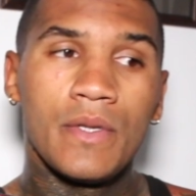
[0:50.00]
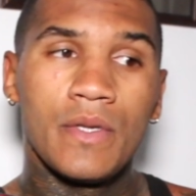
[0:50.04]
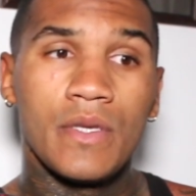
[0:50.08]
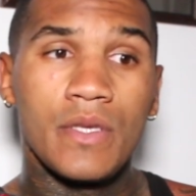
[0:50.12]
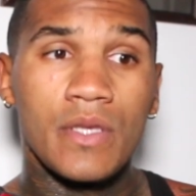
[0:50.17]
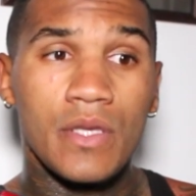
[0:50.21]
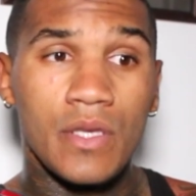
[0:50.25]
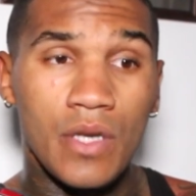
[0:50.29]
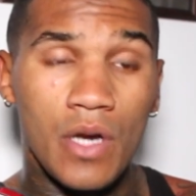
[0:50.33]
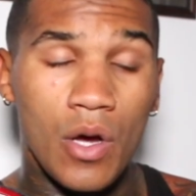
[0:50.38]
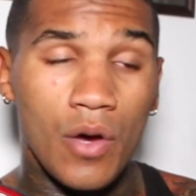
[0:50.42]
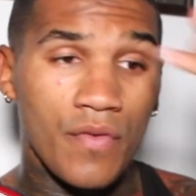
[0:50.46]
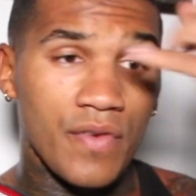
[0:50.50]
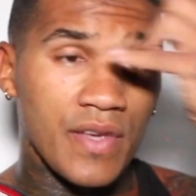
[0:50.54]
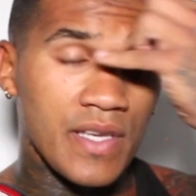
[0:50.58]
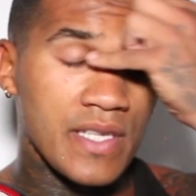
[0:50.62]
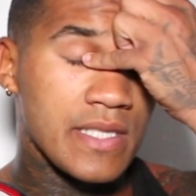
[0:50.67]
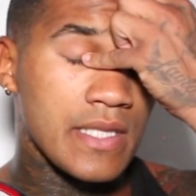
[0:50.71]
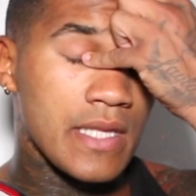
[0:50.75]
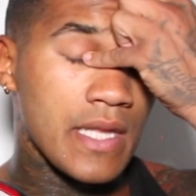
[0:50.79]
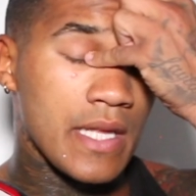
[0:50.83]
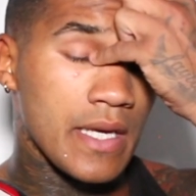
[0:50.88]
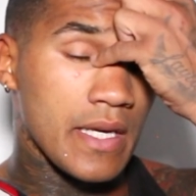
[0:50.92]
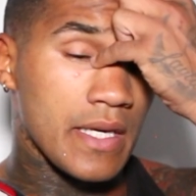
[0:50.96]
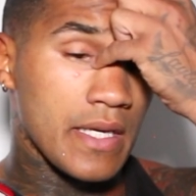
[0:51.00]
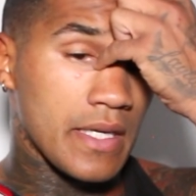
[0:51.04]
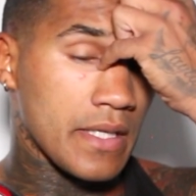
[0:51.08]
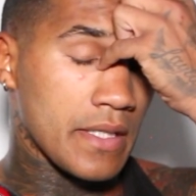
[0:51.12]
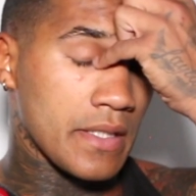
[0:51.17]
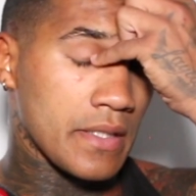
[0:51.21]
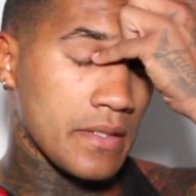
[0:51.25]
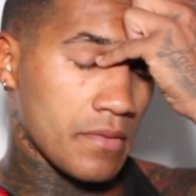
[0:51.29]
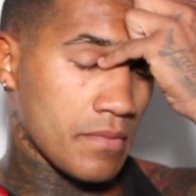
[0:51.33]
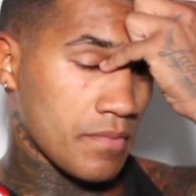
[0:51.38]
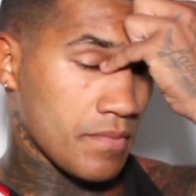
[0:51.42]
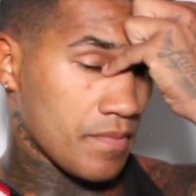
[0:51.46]
you know, obviously,
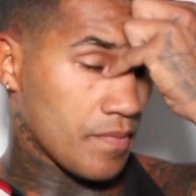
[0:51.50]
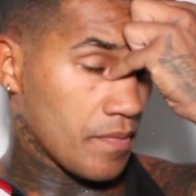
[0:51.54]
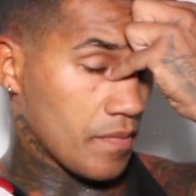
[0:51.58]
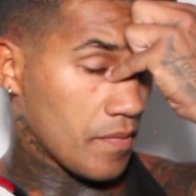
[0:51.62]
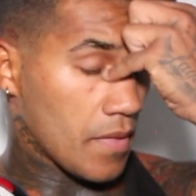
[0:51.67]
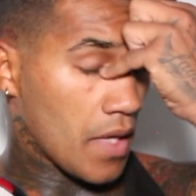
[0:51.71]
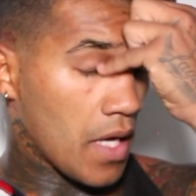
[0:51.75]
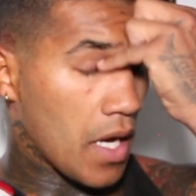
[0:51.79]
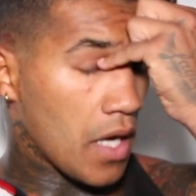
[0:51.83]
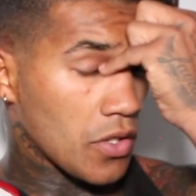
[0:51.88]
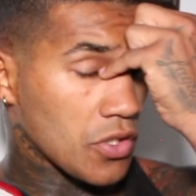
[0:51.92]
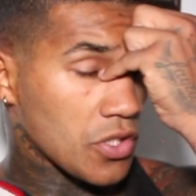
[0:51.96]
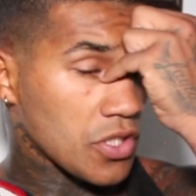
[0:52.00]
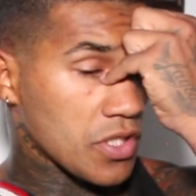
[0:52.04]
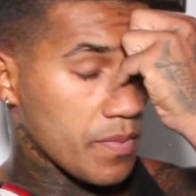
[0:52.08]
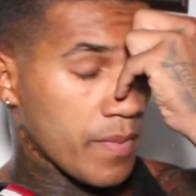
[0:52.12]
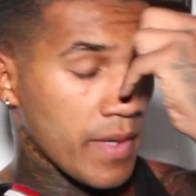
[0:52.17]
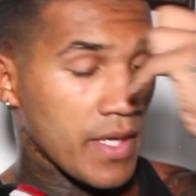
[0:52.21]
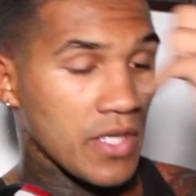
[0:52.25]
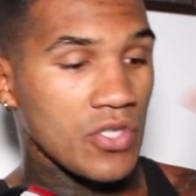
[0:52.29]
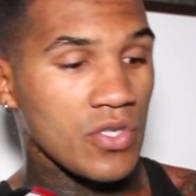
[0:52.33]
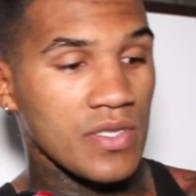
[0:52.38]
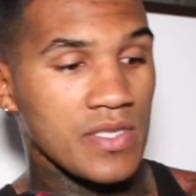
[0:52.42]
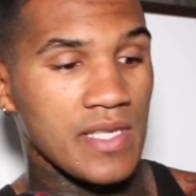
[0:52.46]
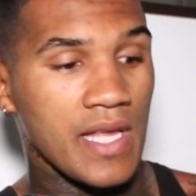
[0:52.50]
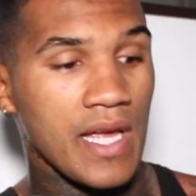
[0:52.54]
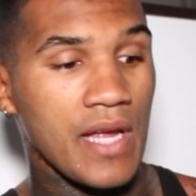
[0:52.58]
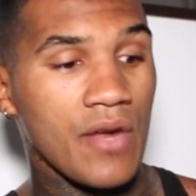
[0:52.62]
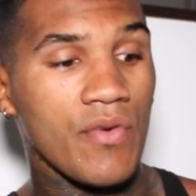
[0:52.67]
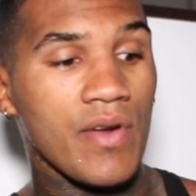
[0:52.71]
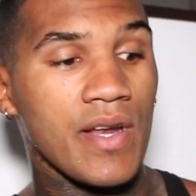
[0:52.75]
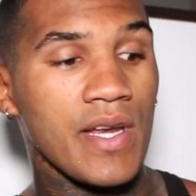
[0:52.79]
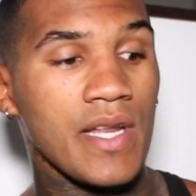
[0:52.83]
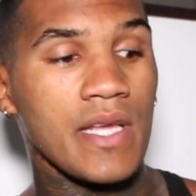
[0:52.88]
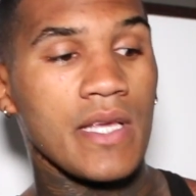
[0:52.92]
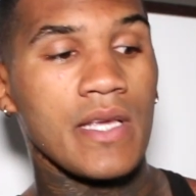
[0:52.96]
I'll just make sure I stay
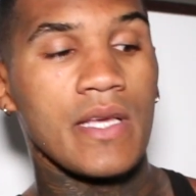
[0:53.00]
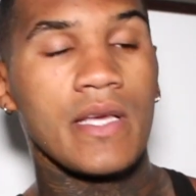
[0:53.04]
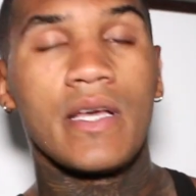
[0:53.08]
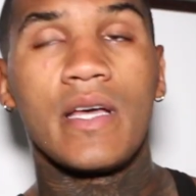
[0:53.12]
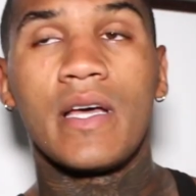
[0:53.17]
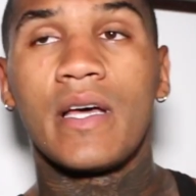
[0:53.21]
ready.